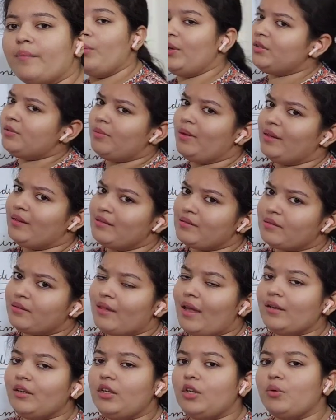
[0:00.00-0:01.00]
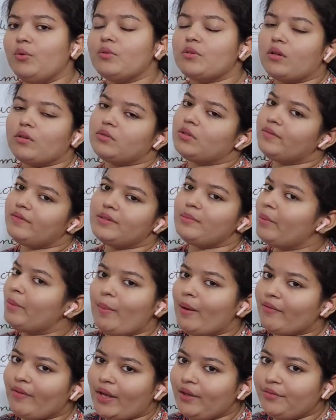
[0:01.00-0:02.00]
which means that Q is also
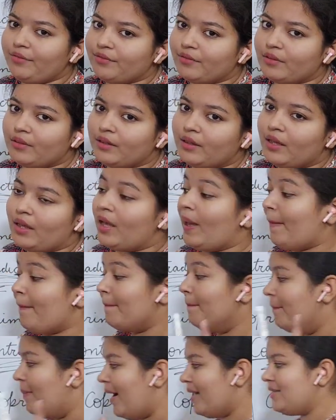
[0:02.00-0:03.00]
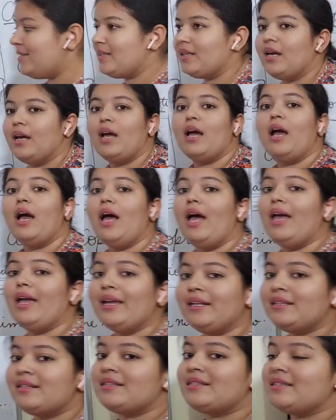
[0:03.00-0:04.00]
divisible by 5. But
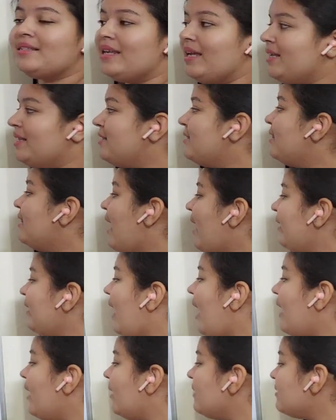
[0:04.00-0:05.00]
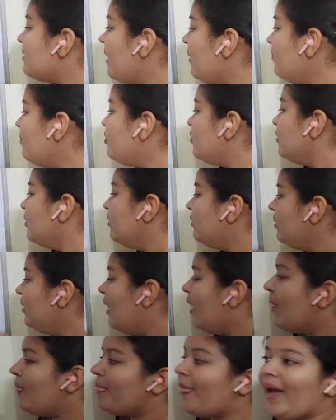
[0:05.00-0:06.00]
it says that our assumption
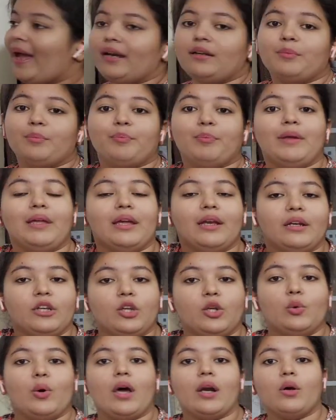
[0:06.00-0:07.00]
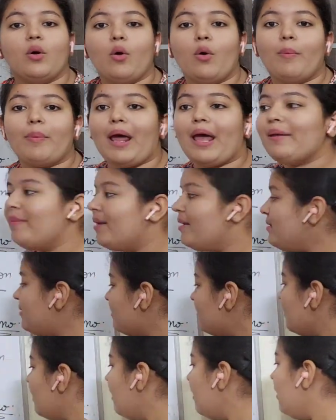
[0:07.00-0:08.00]
that P and Q are co-prime
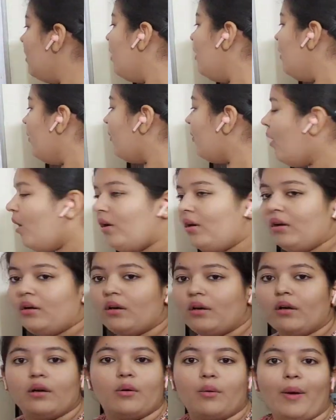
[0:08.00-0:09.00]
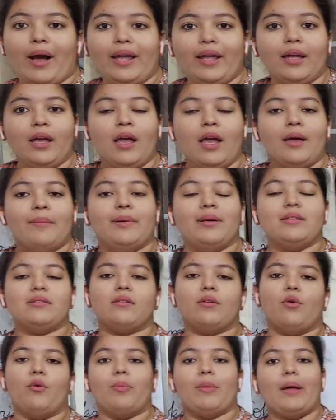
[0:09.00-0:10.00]
is wrong. Why? Because
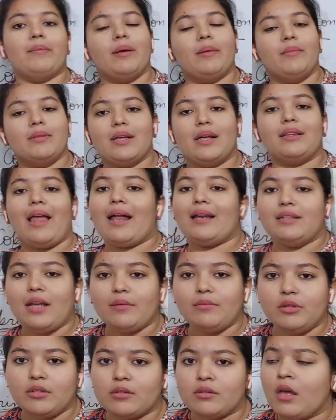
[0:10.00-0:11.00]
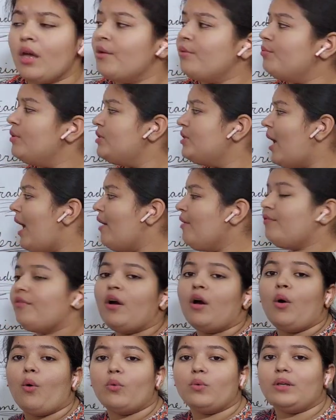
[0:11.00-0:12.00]
co-prime numbers are that numbers which have
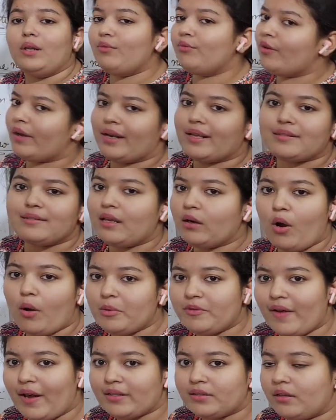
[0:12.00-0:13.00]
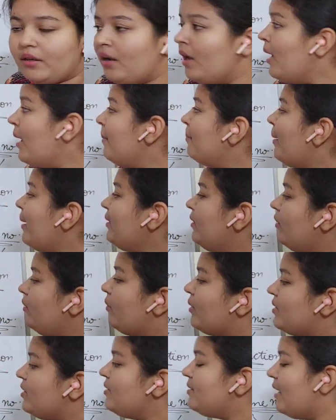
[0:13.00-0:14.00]
only 1 as their common factor. But the
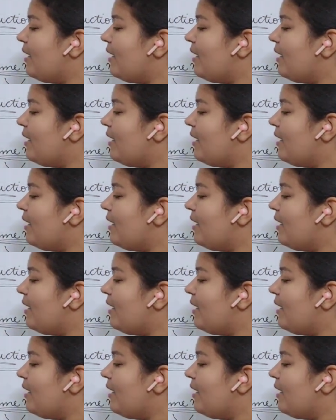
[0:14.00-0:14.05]
question